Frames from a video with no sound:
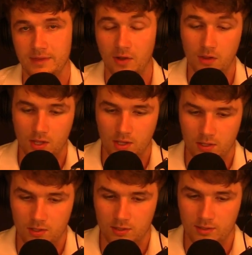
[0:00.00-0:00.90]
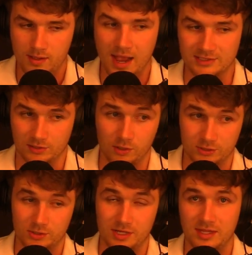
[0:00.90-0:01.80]
Now, as a
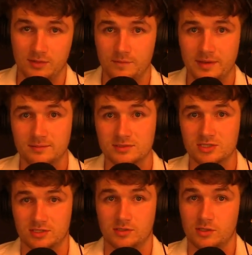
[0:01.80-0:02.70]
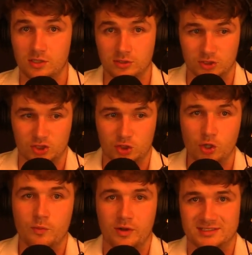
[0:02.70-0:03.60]
culture, I think we've become such a
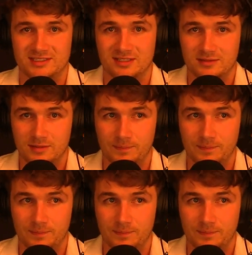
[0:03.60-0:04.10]
consumerist